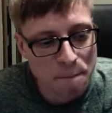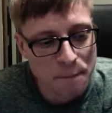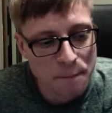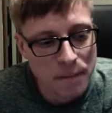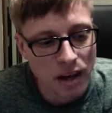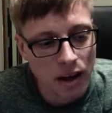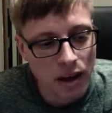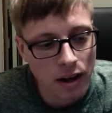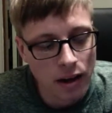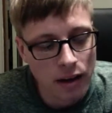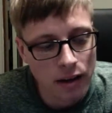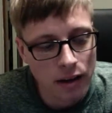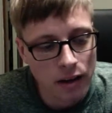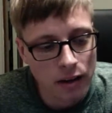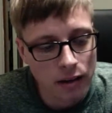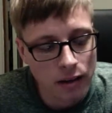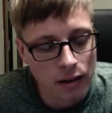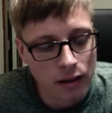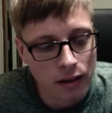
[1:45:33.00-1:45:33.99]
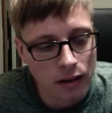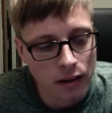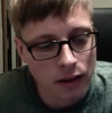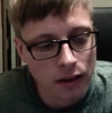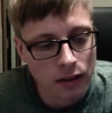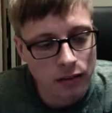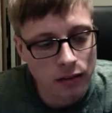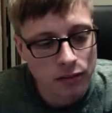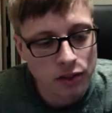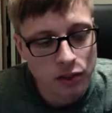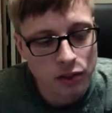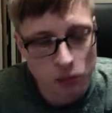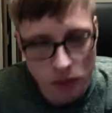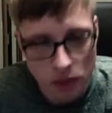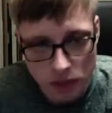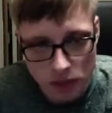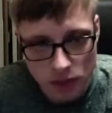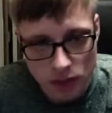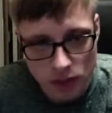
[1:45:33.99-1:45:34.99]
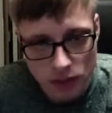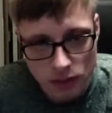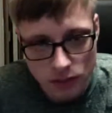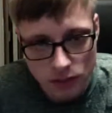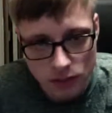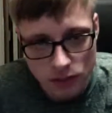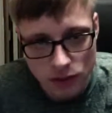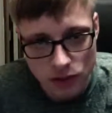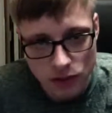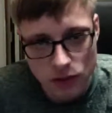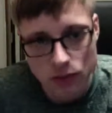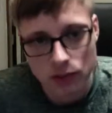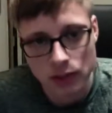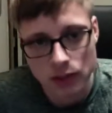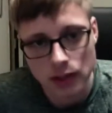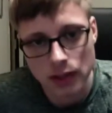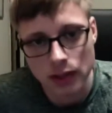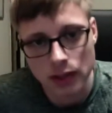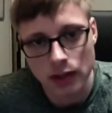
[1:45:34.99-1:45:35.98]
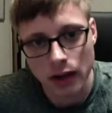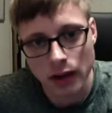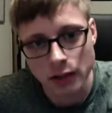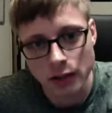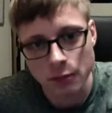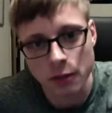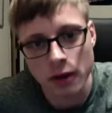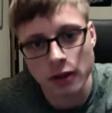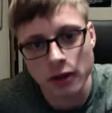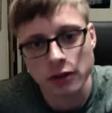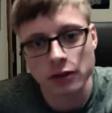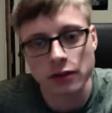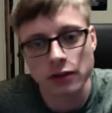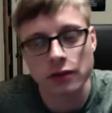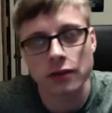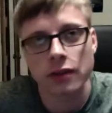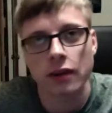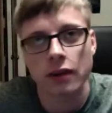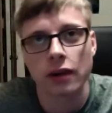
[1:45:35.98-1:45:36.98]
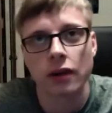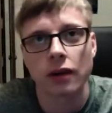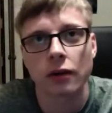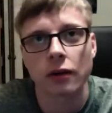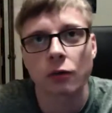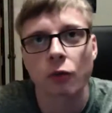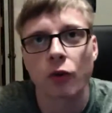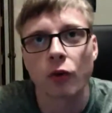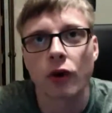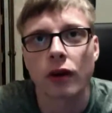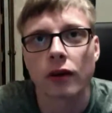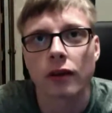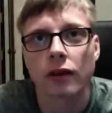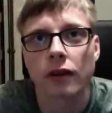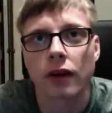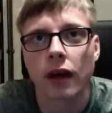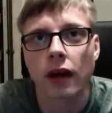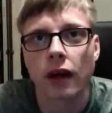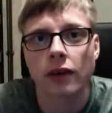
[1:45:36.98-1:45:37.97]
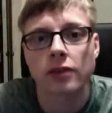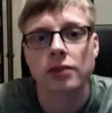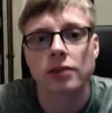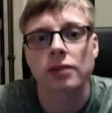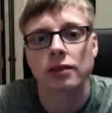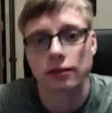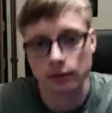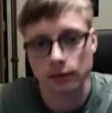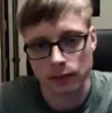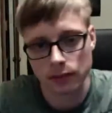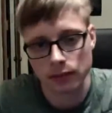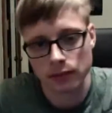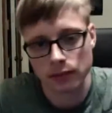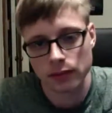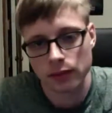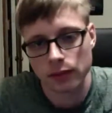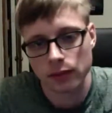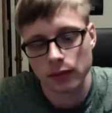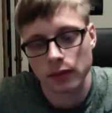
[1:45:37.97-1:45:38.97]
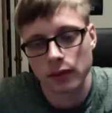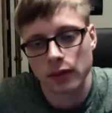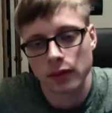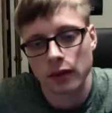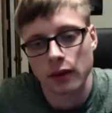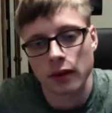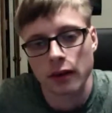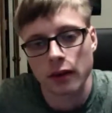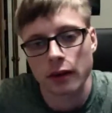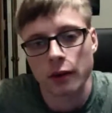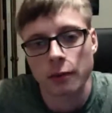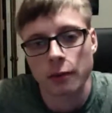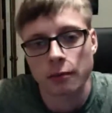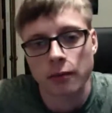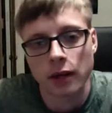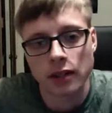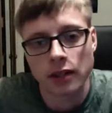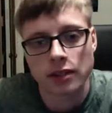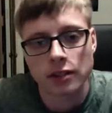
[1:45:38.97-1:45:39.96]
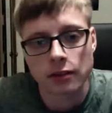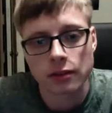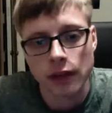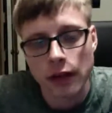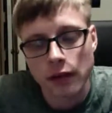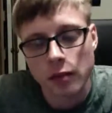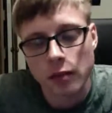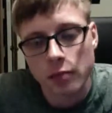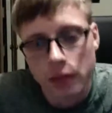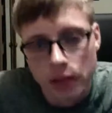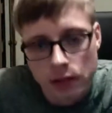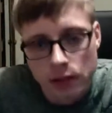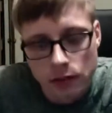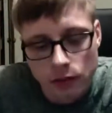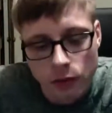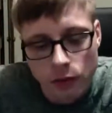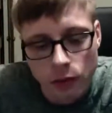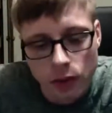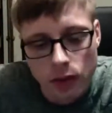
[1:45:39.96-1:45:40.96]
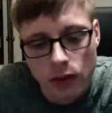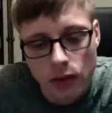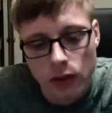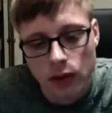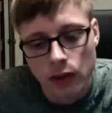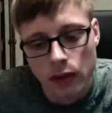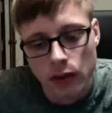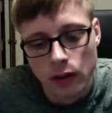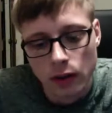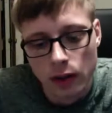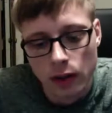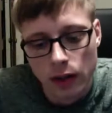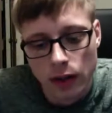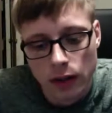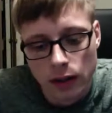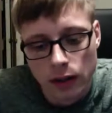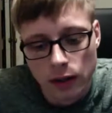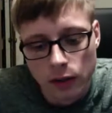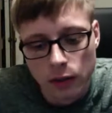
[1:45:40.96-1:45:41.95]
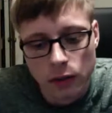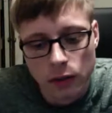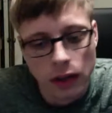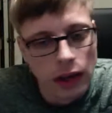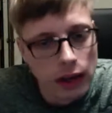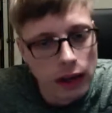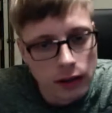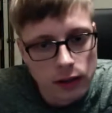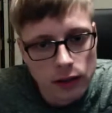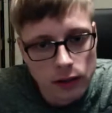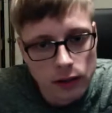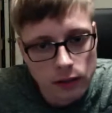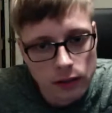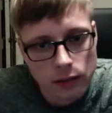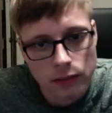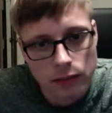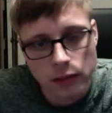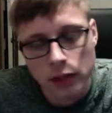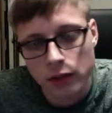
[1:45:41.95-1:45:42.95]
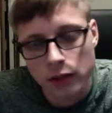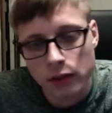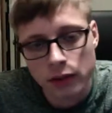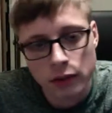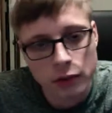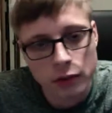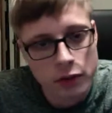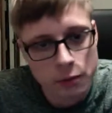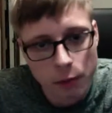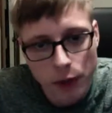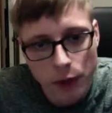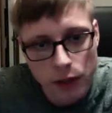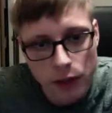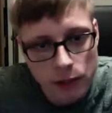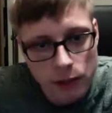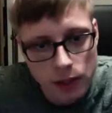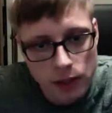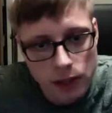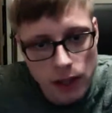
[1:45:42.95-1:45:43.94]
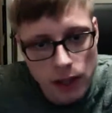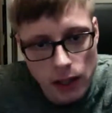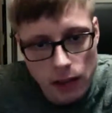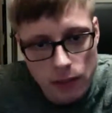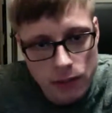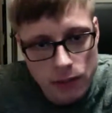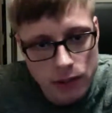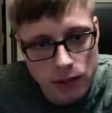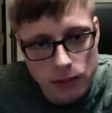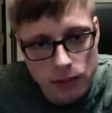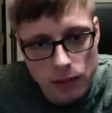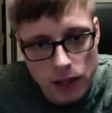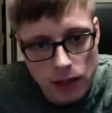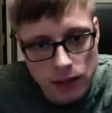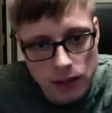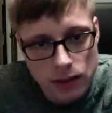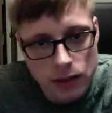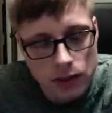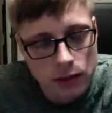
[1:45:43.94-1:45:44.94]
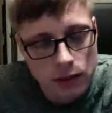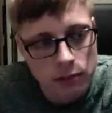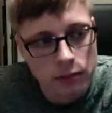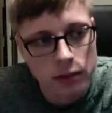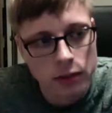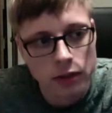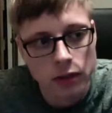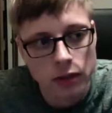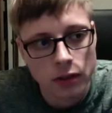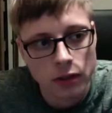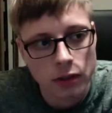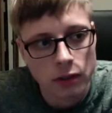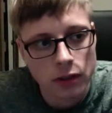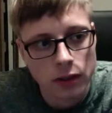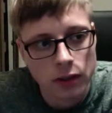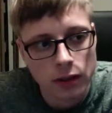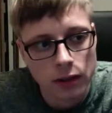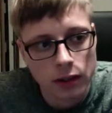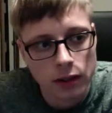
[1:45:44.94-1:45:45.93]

I switched to the Xbox One X. I still have the PS4, and I don't hate it. You know, the new Spider-Man game is amazing. You know, and